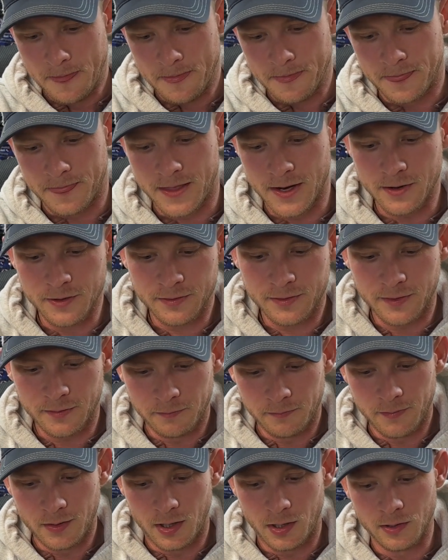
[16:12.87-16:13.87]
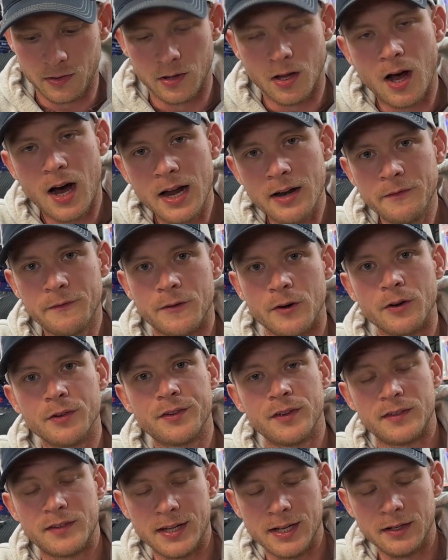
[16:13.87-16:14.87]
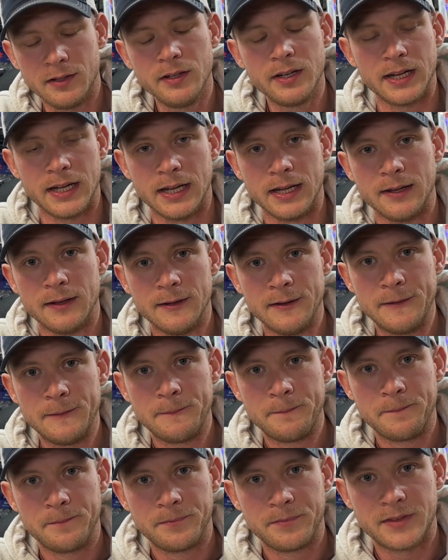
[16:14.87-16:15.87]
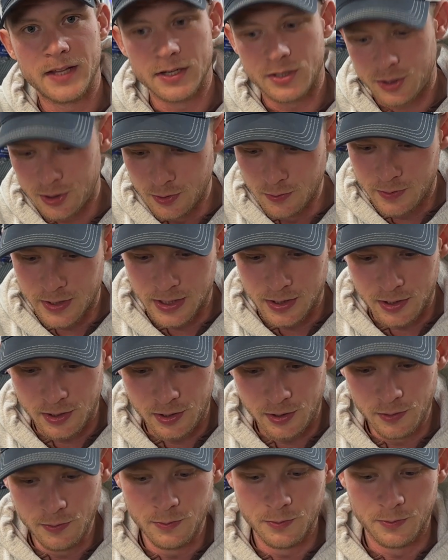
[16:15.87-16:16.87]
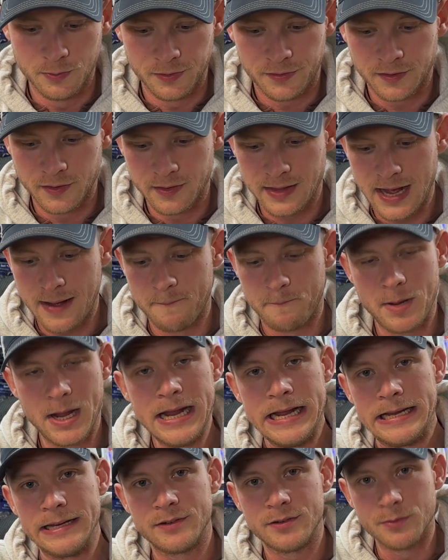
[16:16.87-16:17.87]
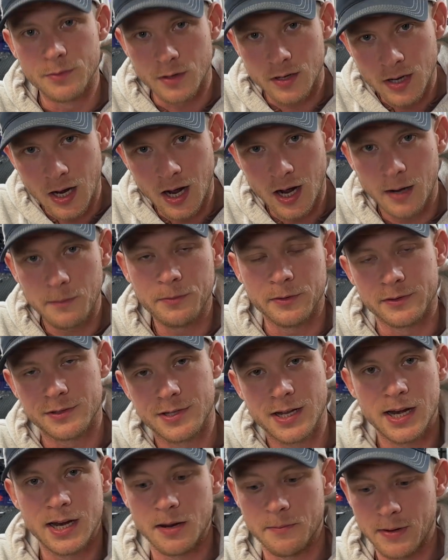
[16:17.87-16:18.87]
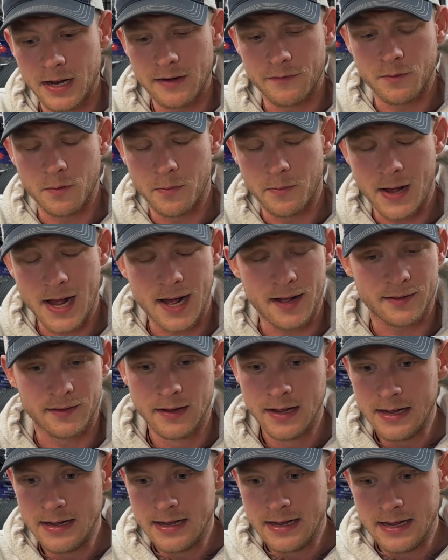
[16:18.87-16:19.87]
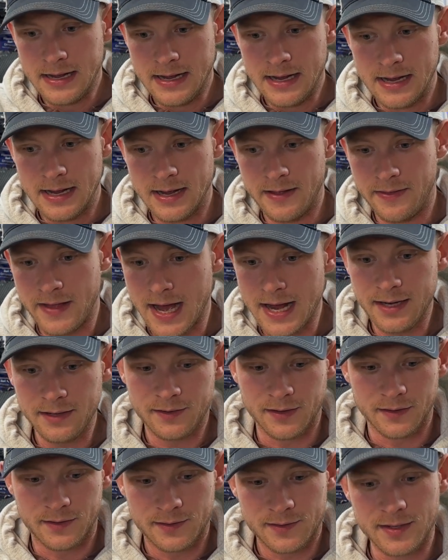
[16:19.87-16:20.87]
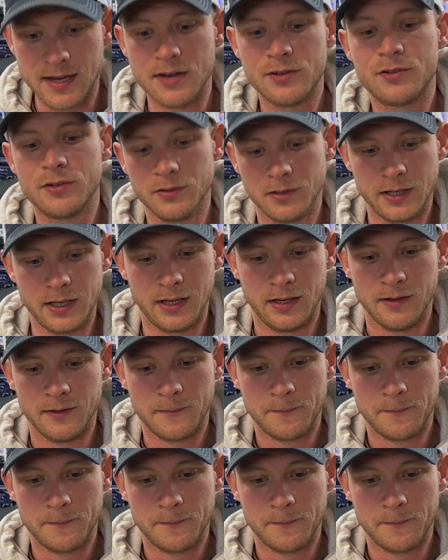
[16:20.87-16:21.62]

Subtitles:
there's a lot of versatility that you can use that bait to accomplish getting a bite from a bass. And that is essentially